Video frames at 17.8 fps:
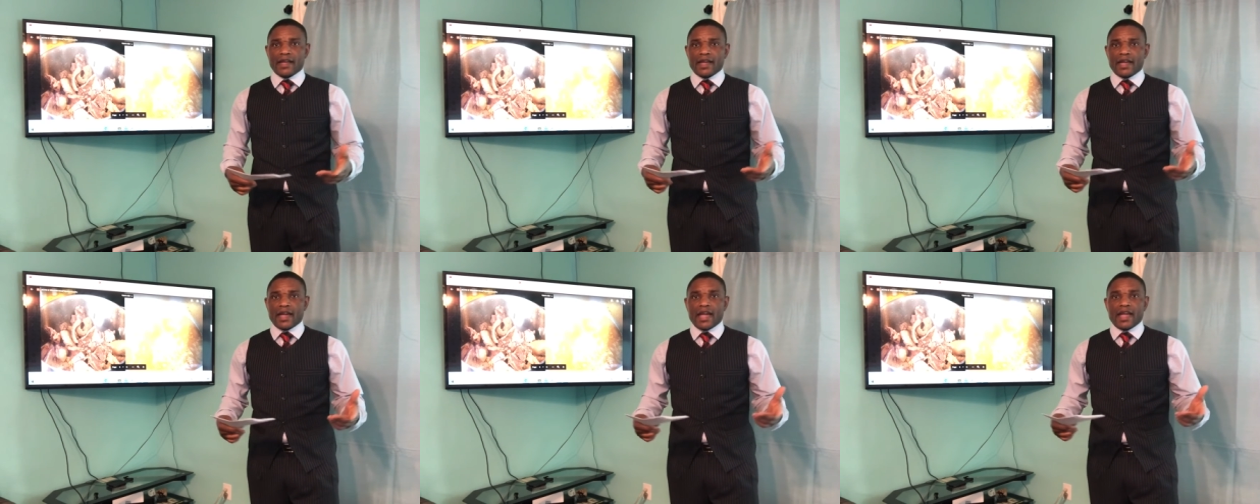
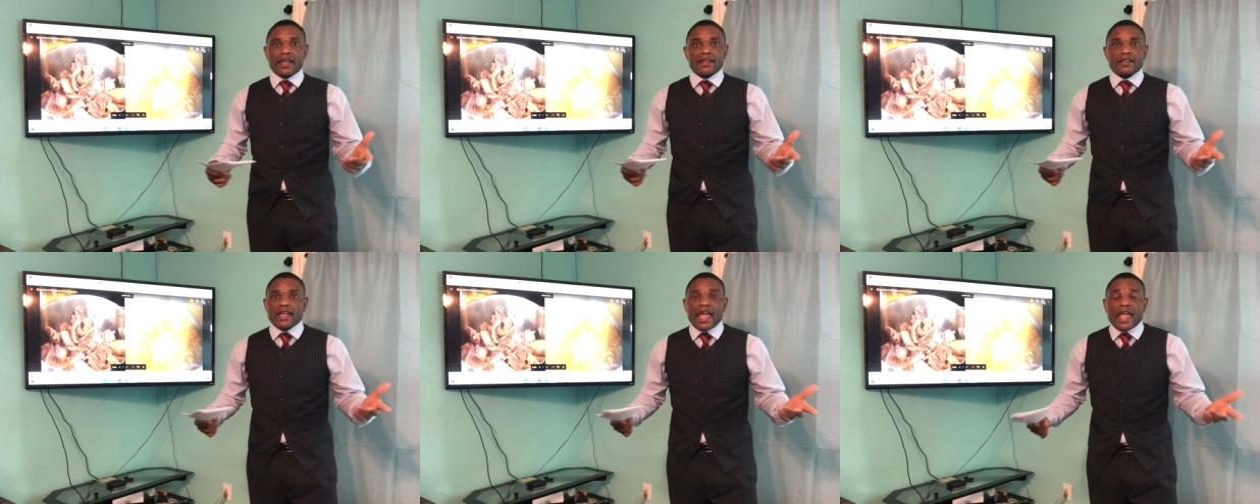
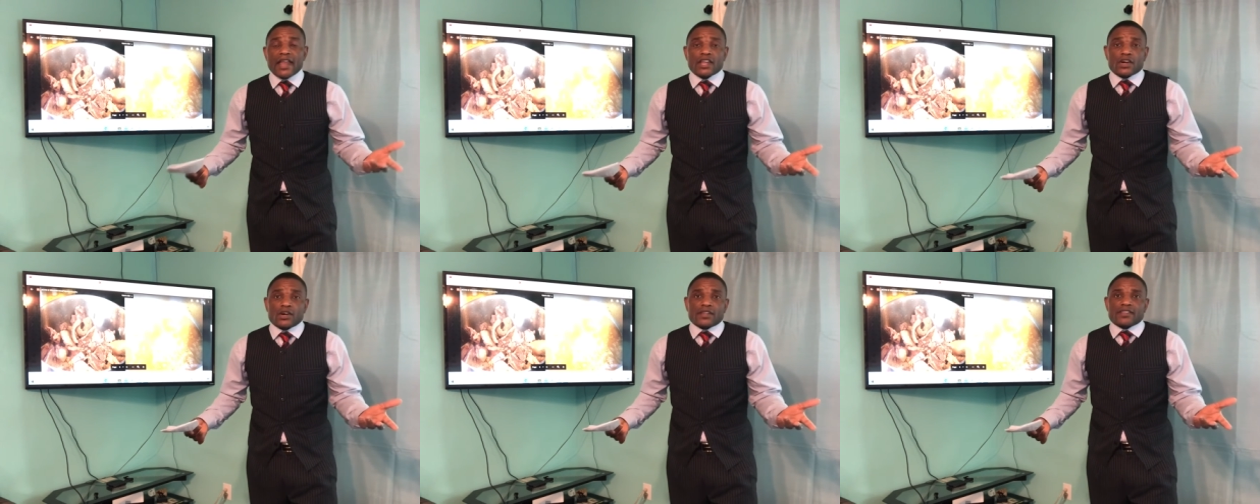and
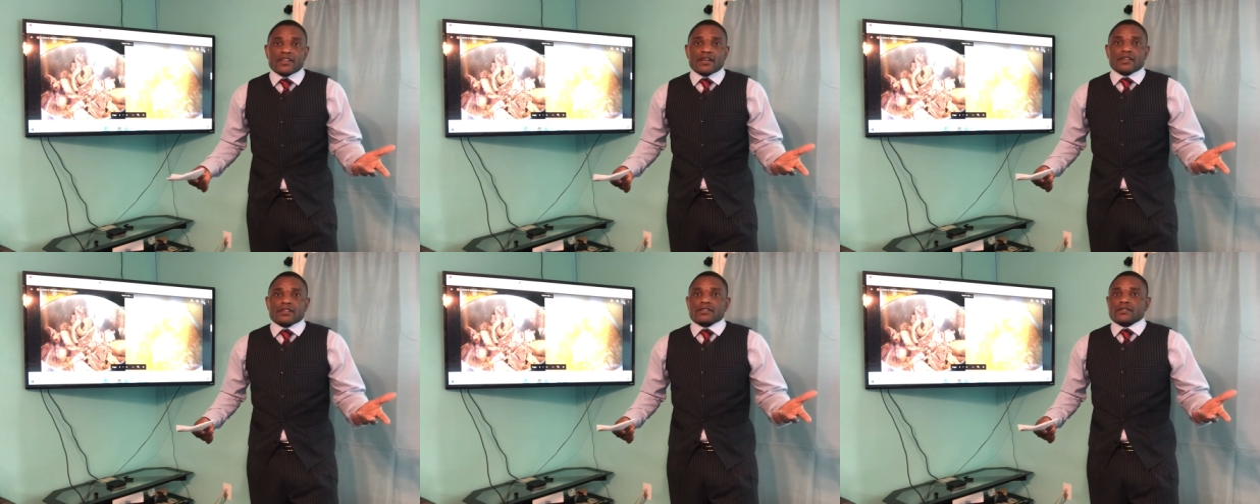any
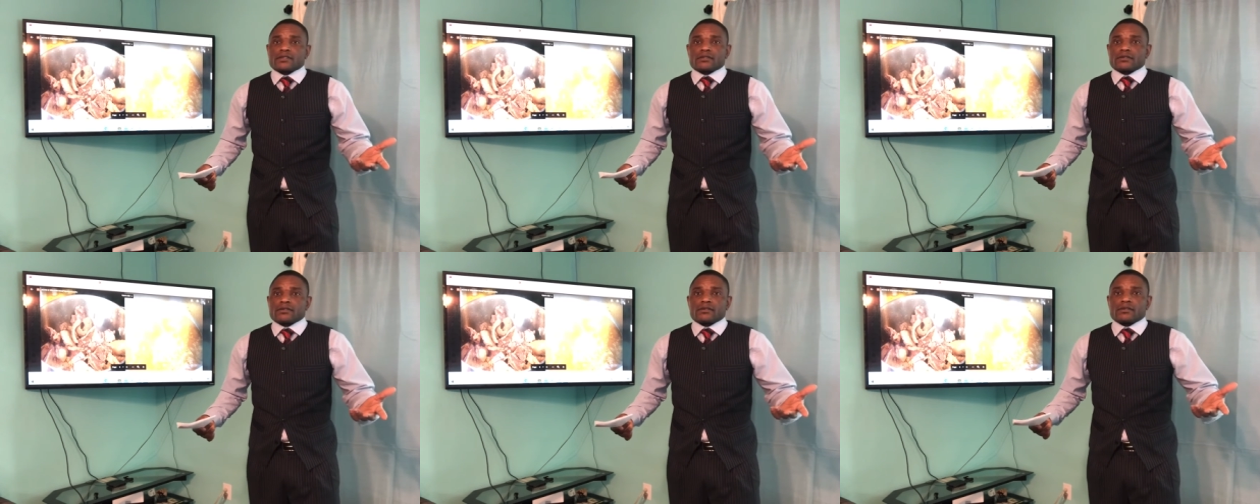others
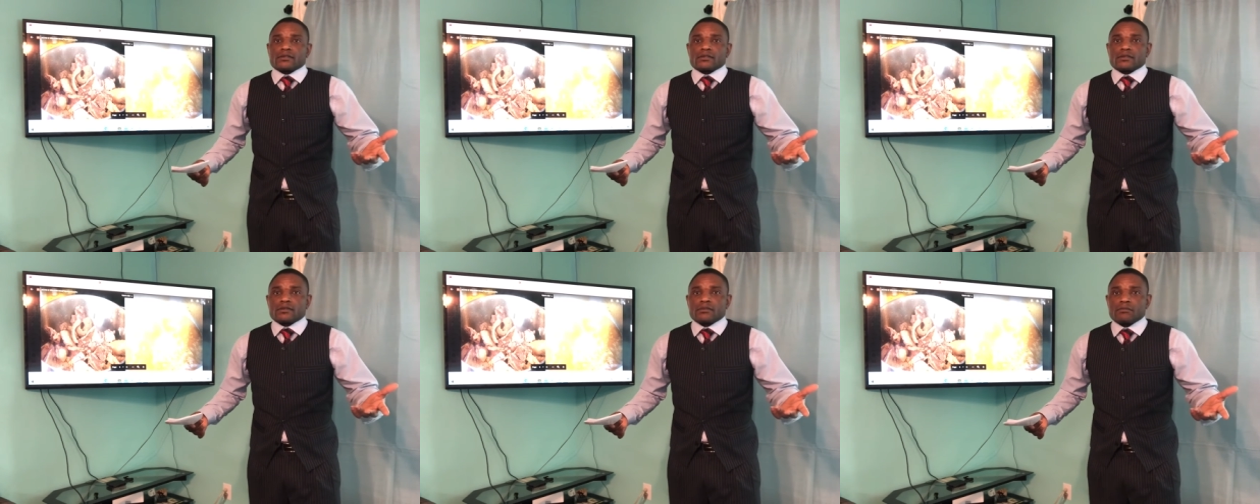
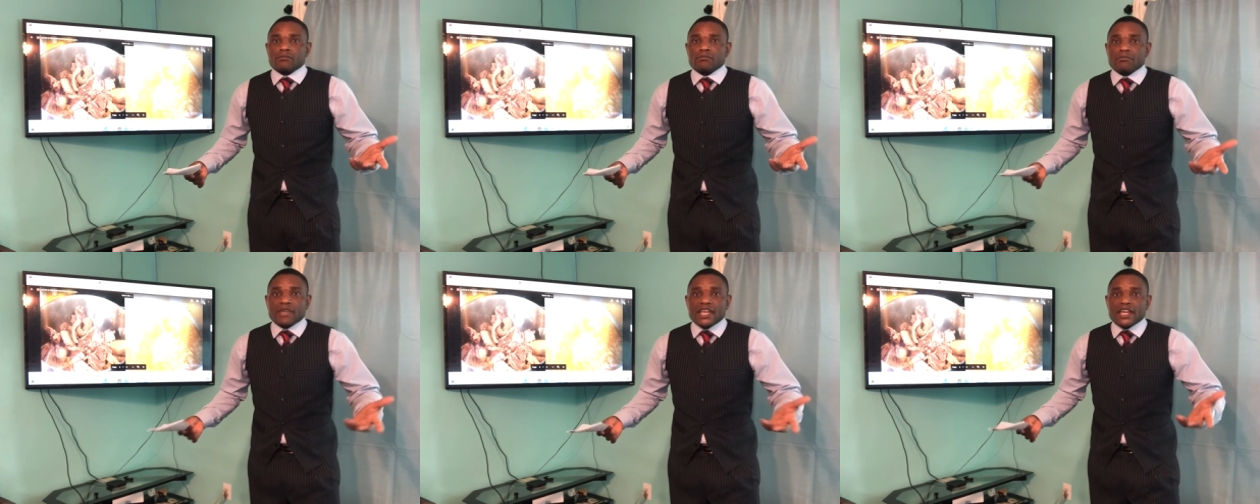
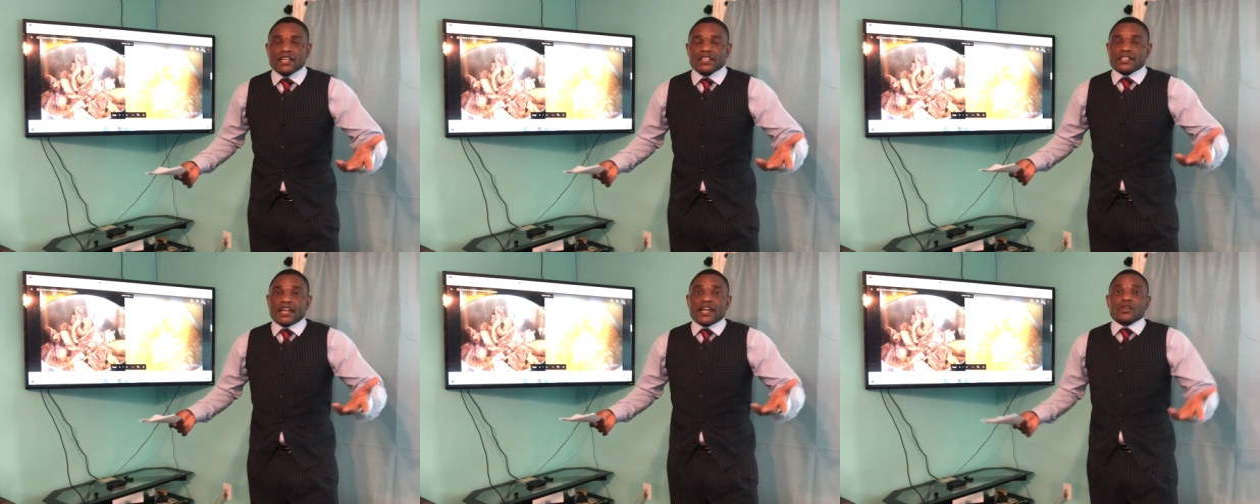
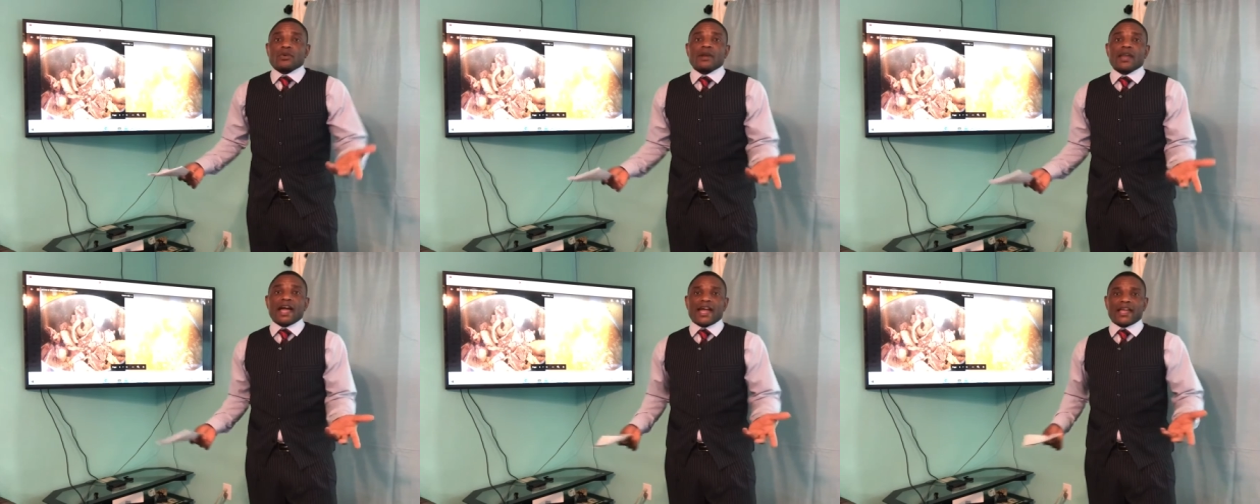meat that you
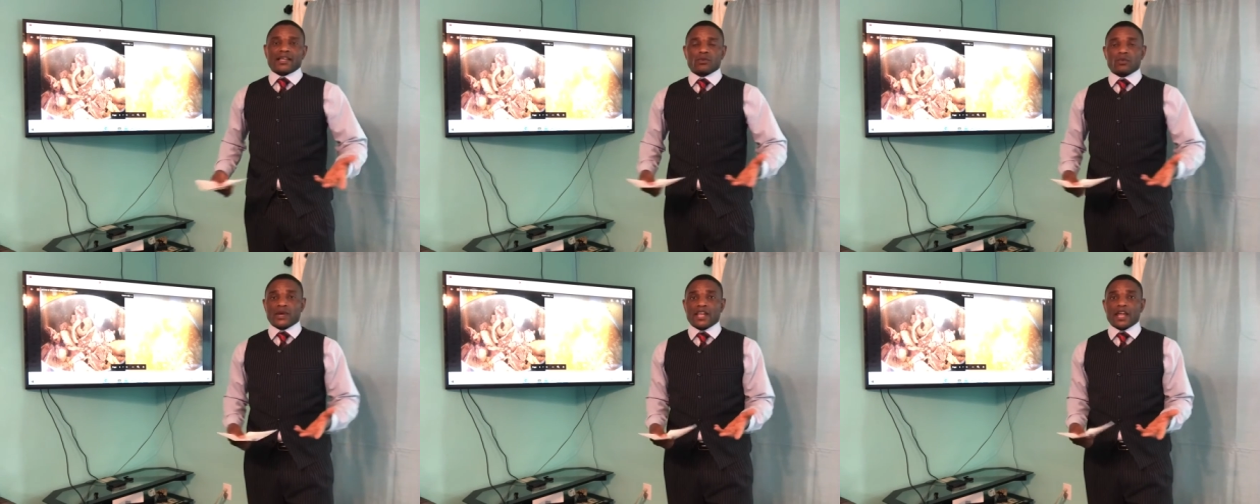
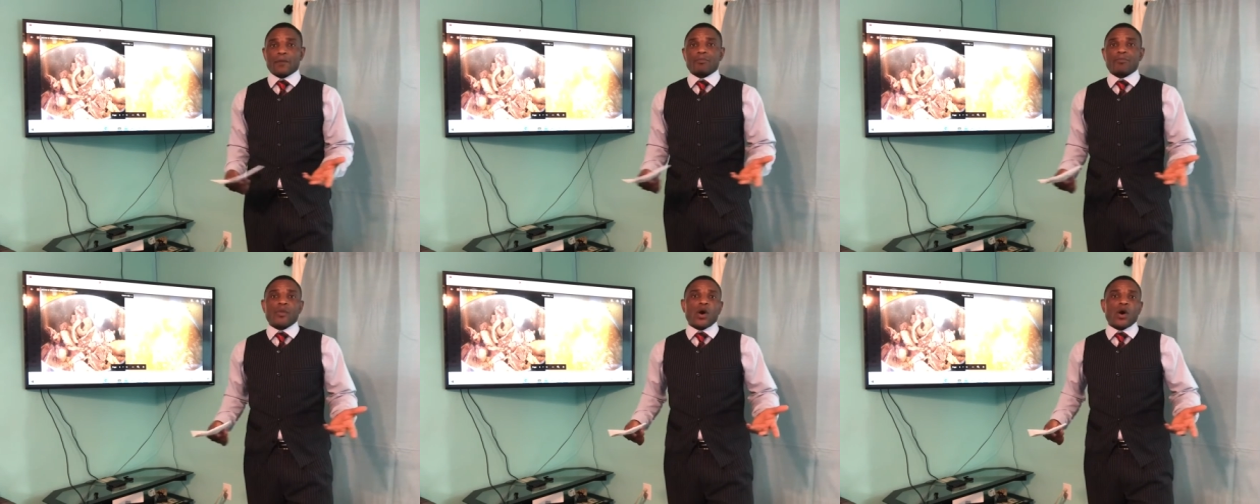like, whether
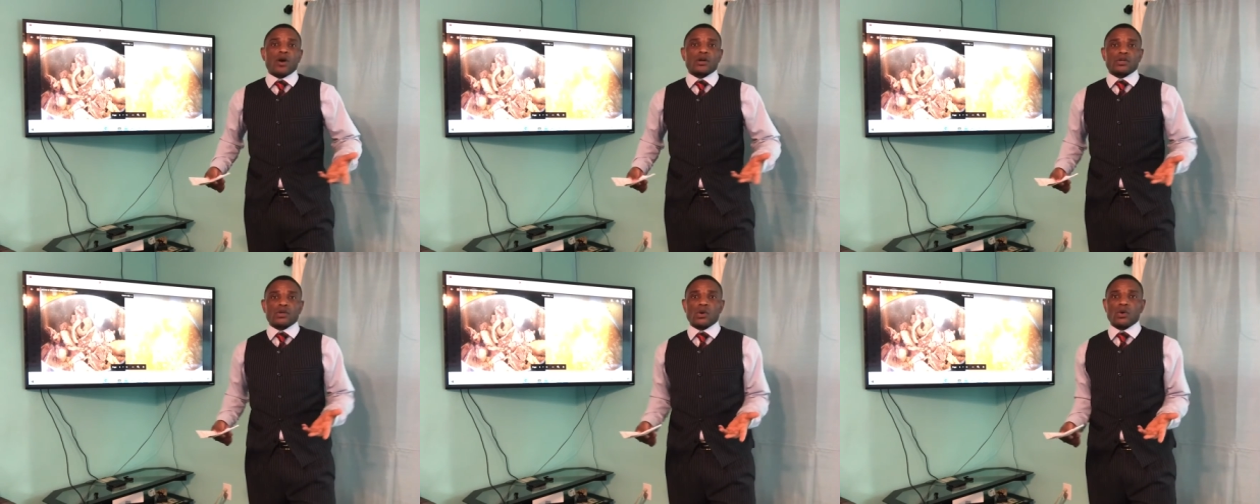
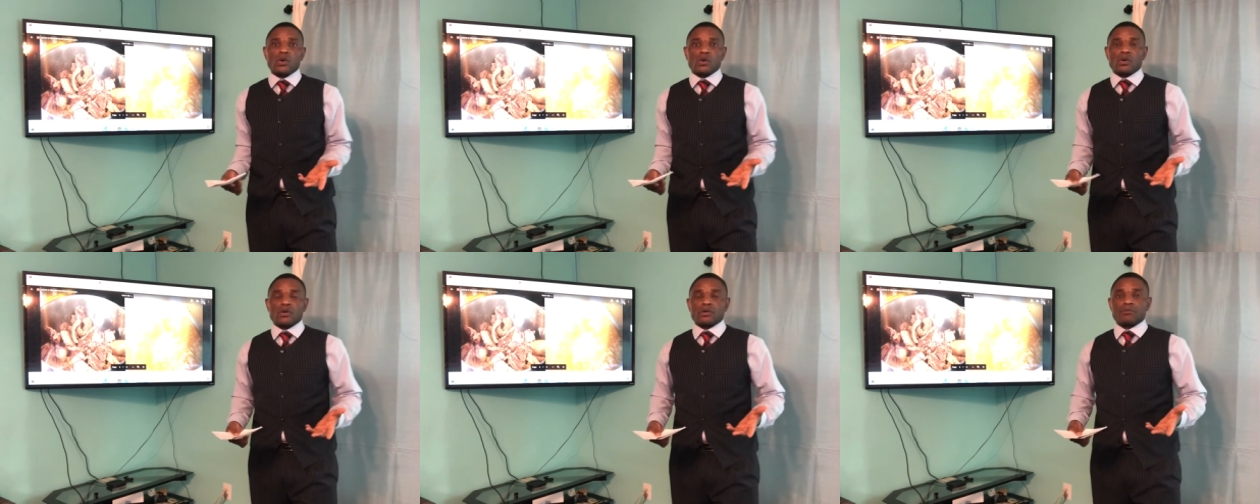pork
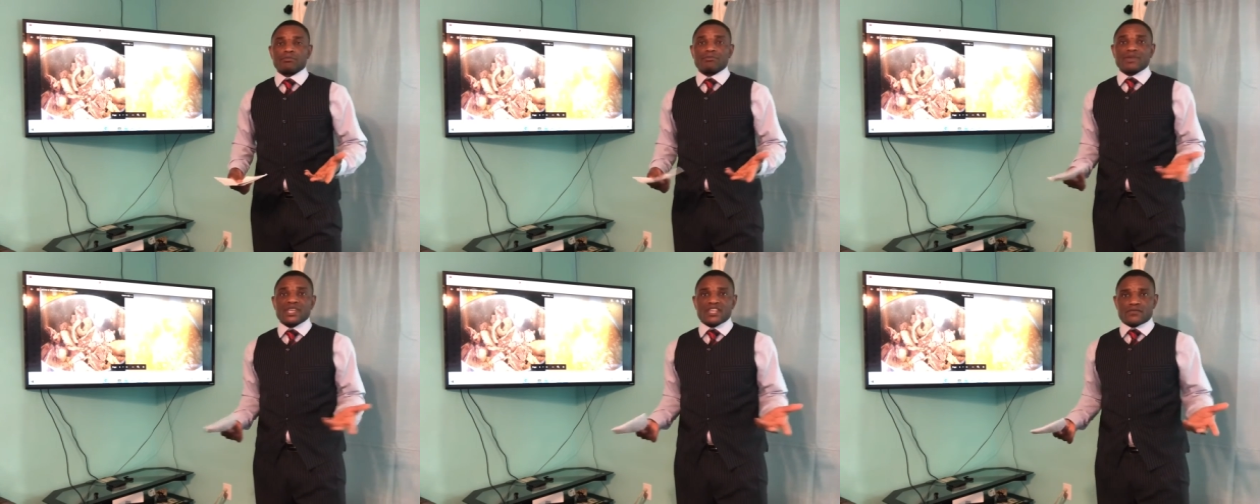or
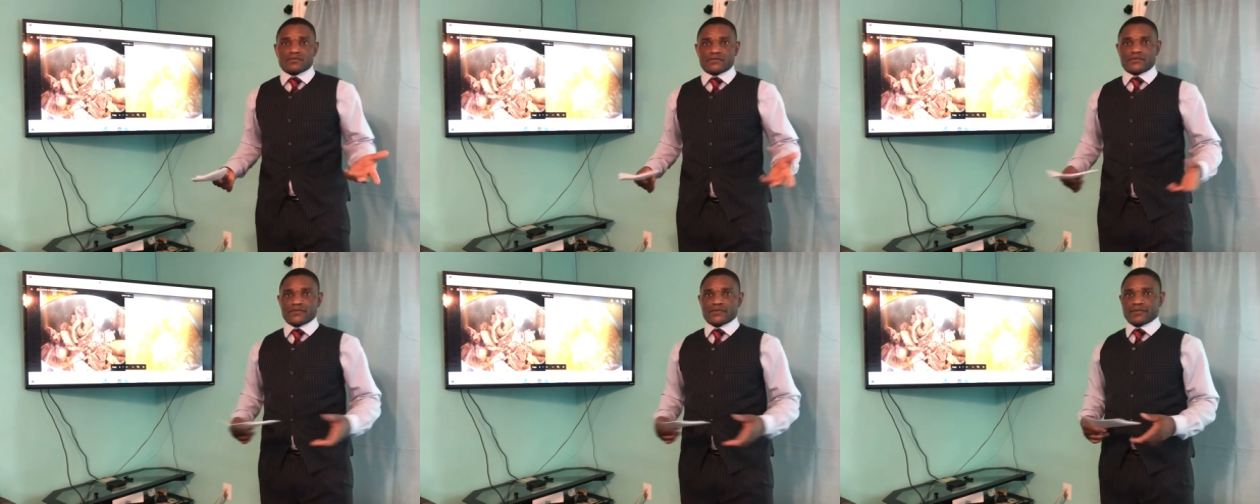
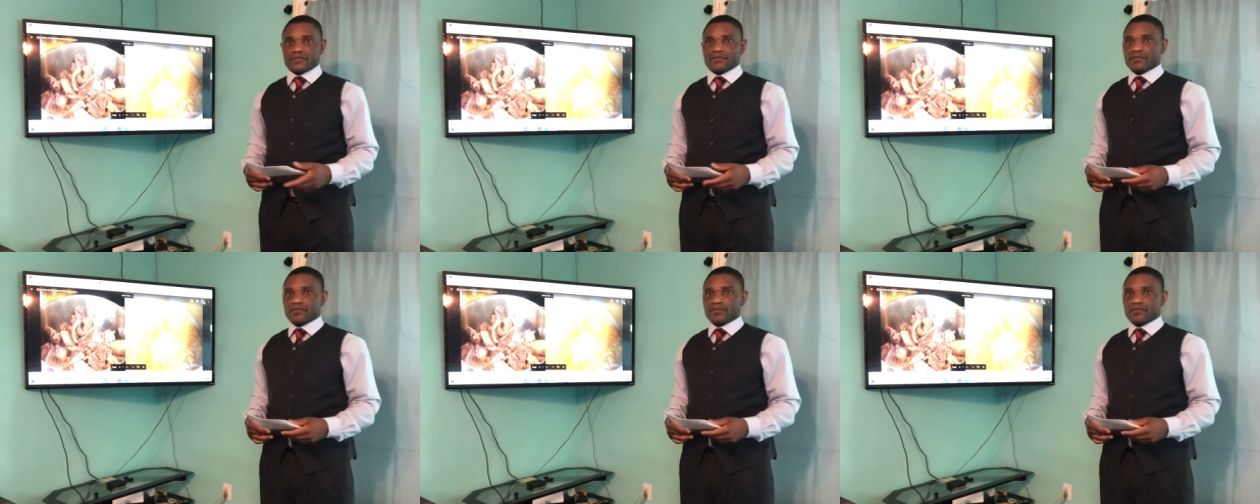beef.